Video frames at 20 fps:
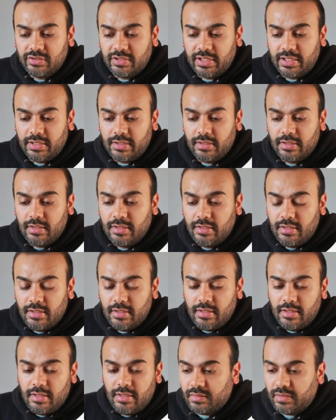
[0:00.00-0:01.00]

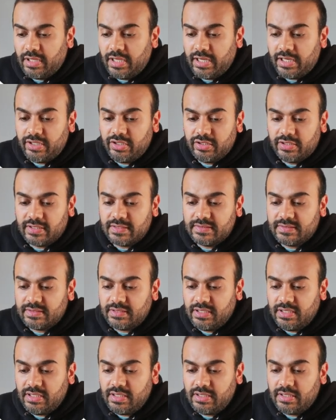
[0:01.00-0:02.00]
Here you can
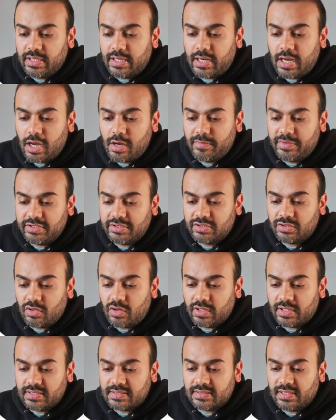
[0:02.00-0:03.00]
see that how much
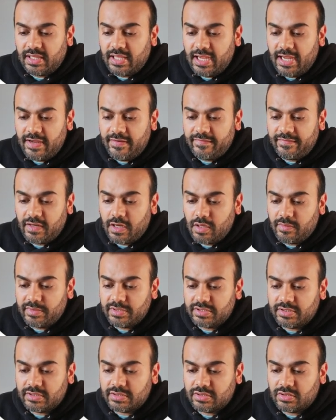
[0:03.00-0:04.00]
stock is left, how
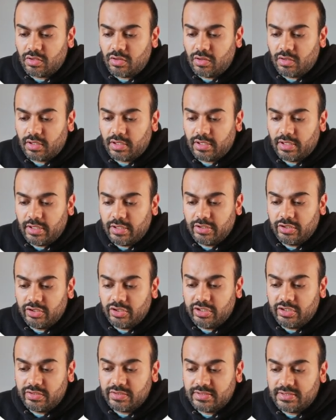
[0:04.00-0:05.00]
much stock
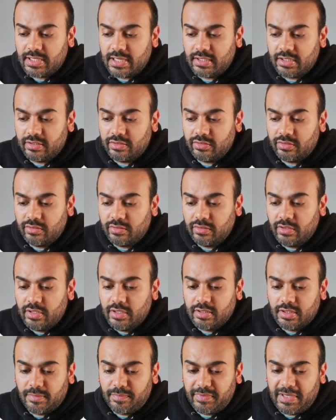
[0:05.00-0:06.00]
you need to send it to
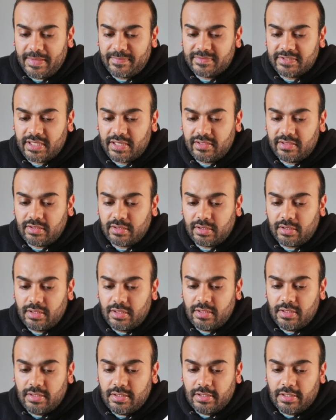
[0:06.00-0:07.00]
the prep
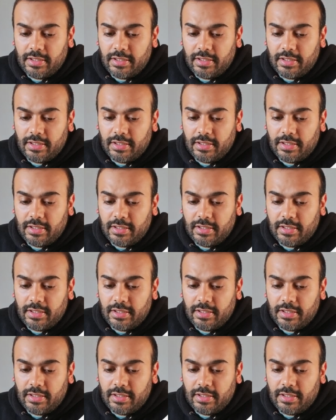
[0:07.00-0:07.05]
center.